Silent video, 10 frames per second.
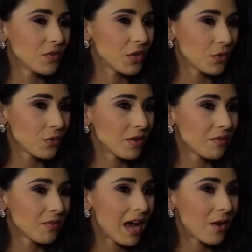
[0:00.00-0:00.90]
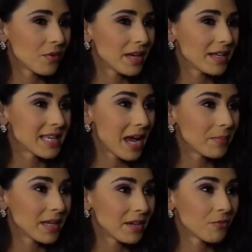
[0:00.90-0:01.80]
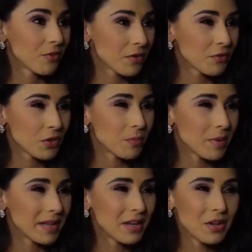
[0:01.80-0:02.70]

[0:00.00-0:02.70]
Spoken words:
view of how it's happening in front of you, but